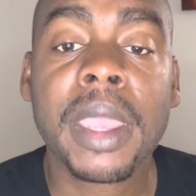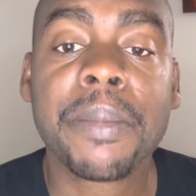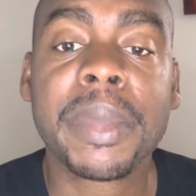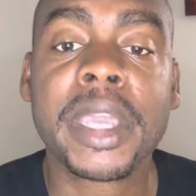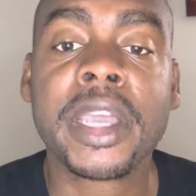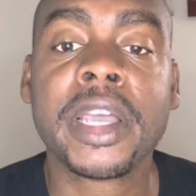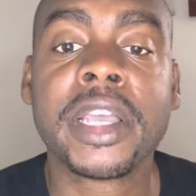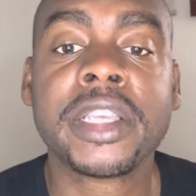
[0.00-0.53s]

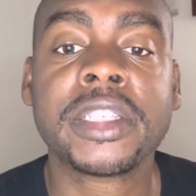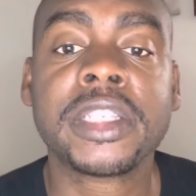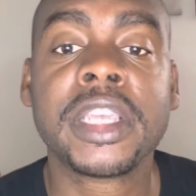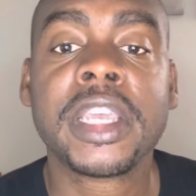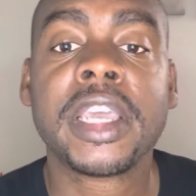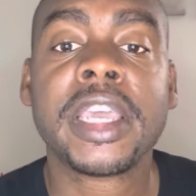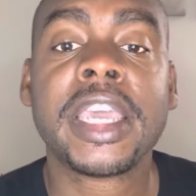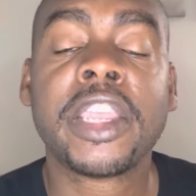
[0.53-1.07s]
Because
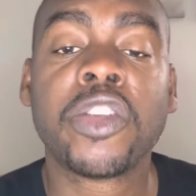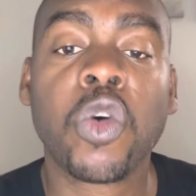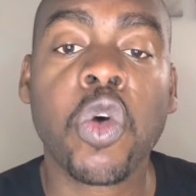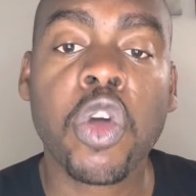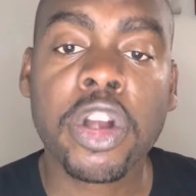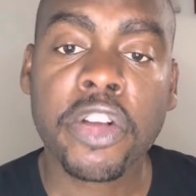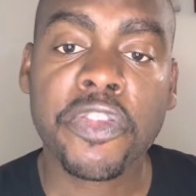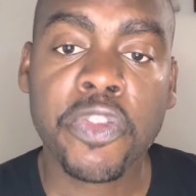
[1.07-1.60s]
in
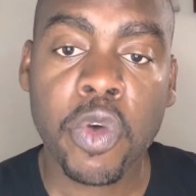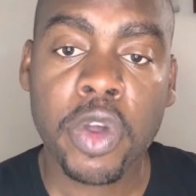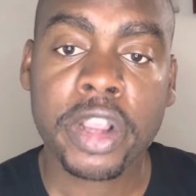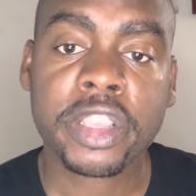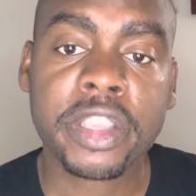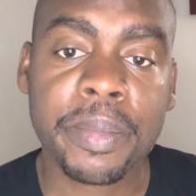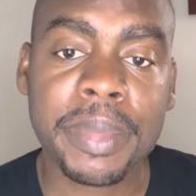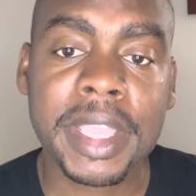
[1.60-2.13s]
order for
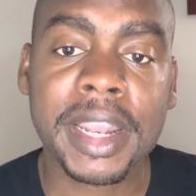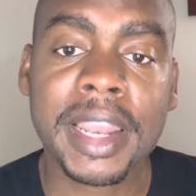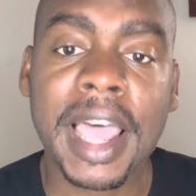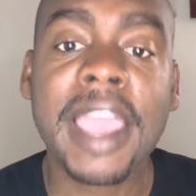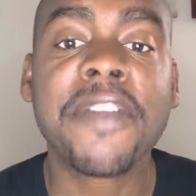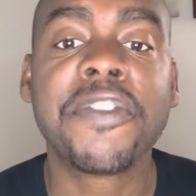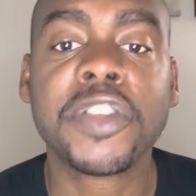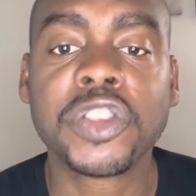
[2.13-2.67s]
it to be
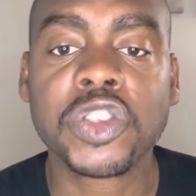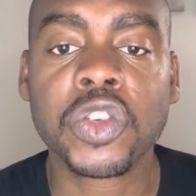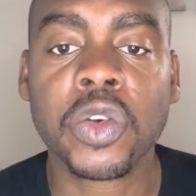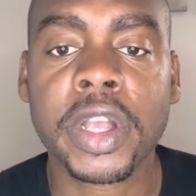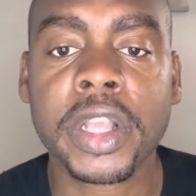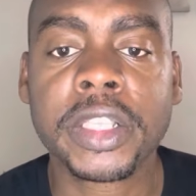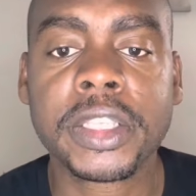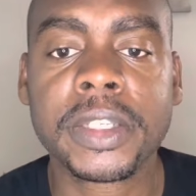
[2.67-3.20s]
life
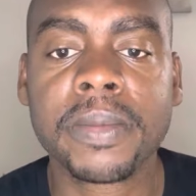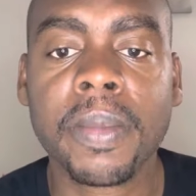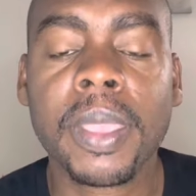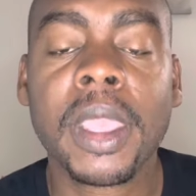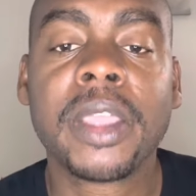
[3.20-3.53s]
insurance,